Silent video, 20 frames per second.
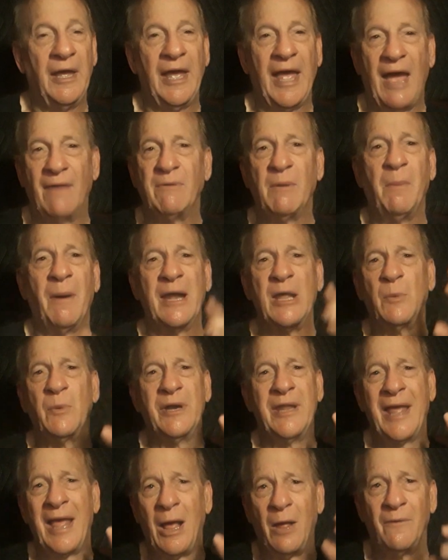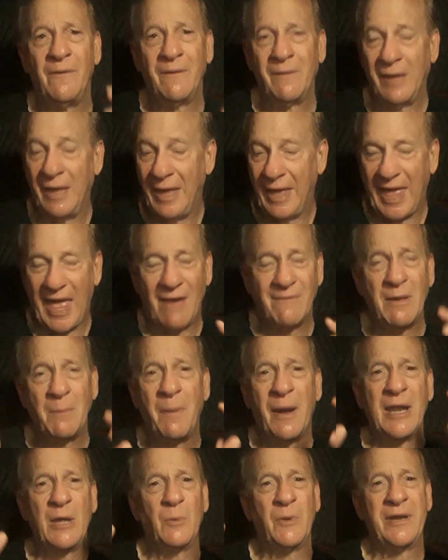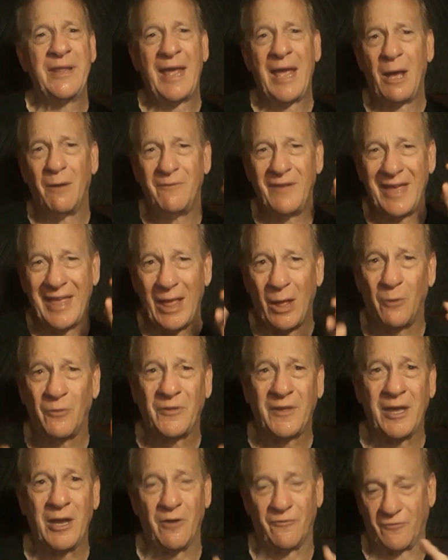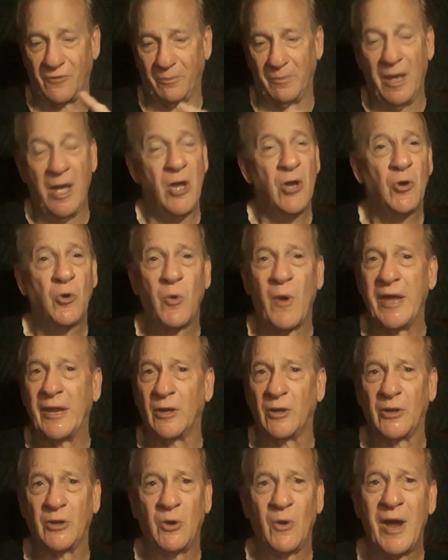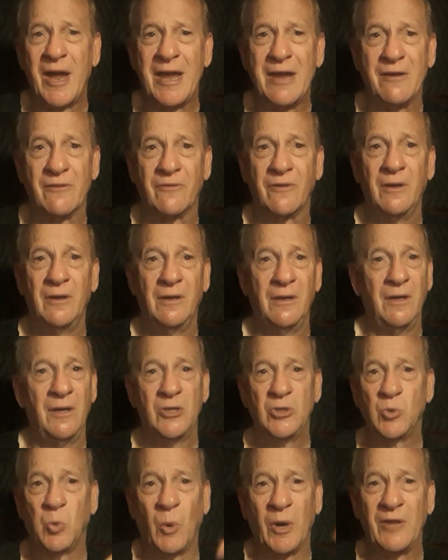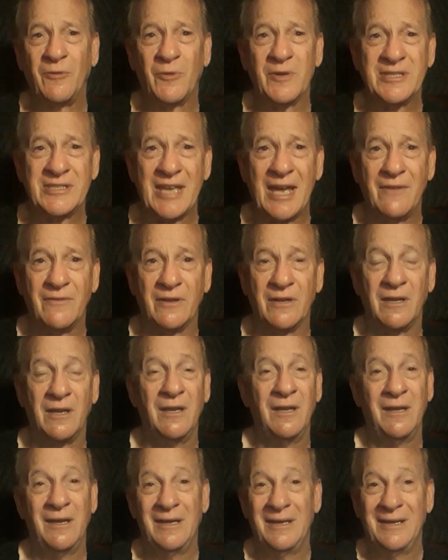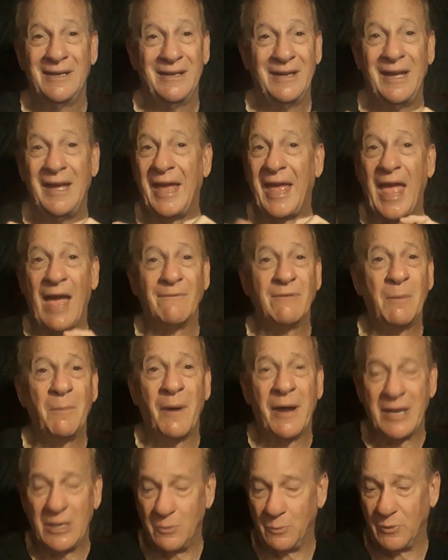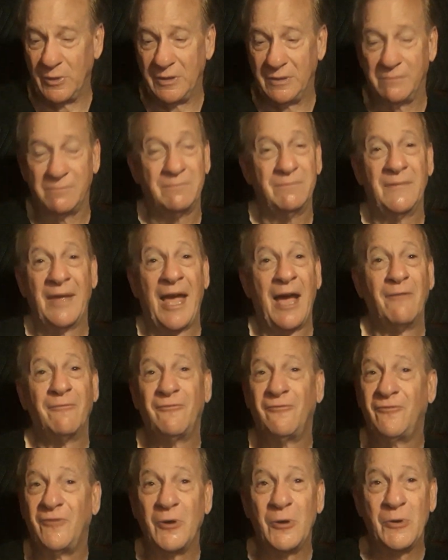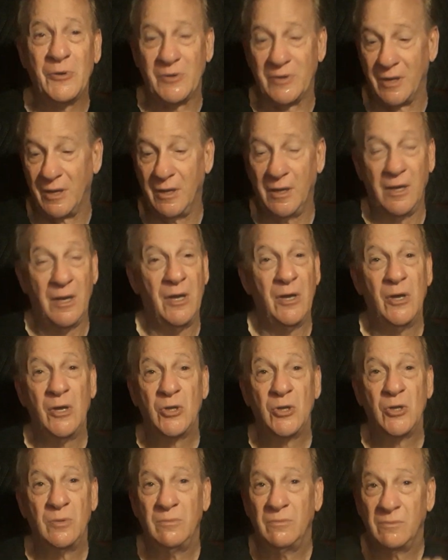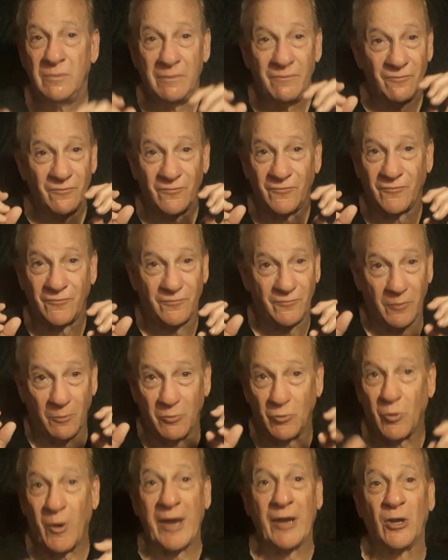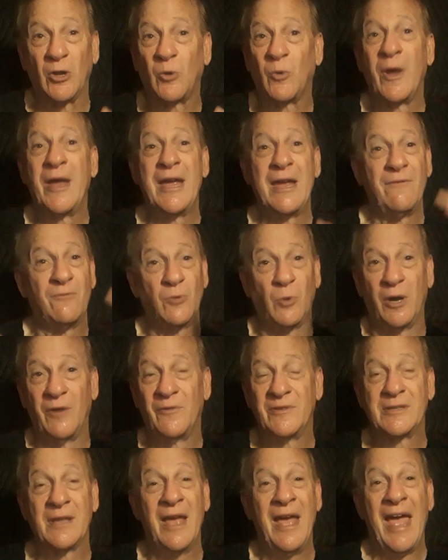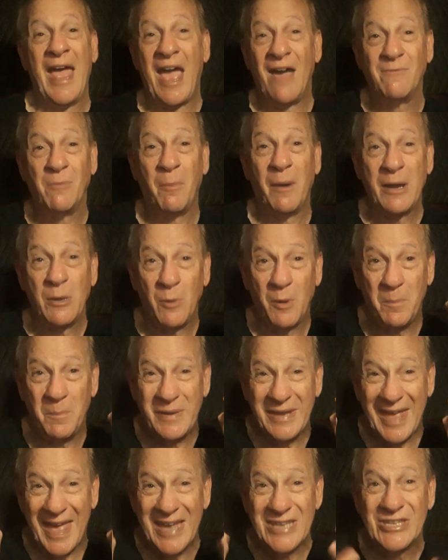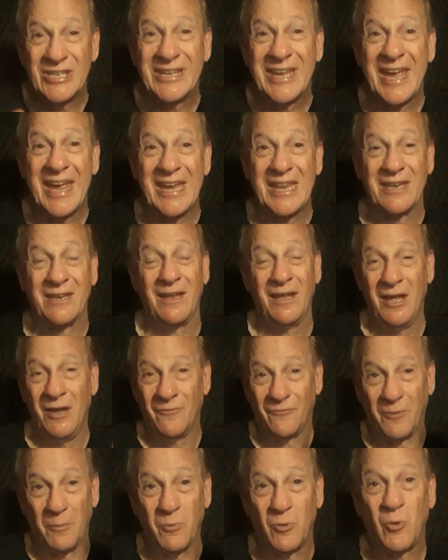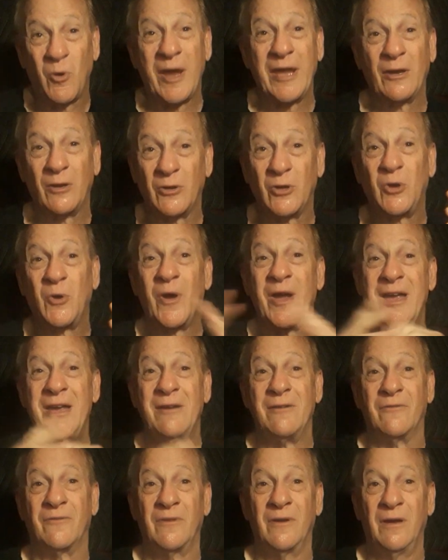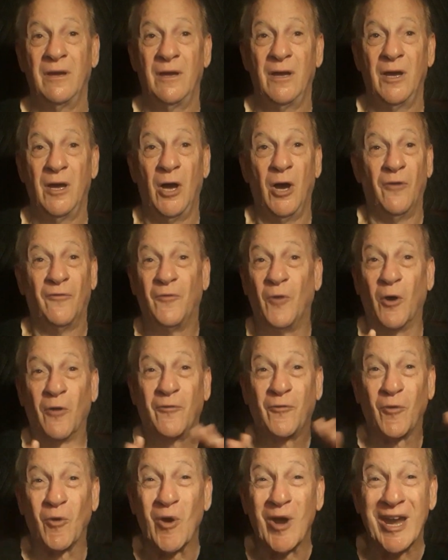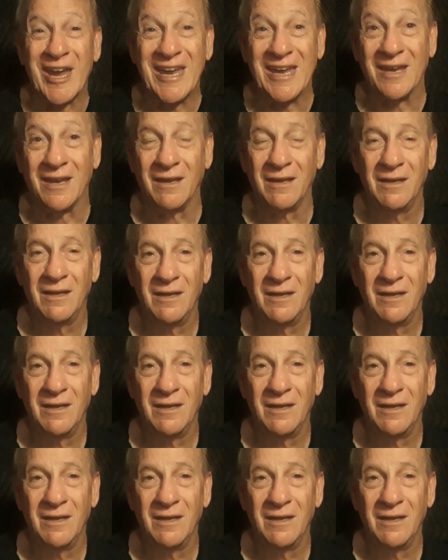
everybody would have health care from cradle to grave, 24/7. Everybody would have food from cradle to grave, 24/7. Everybody would be educated from cradle to grave for free.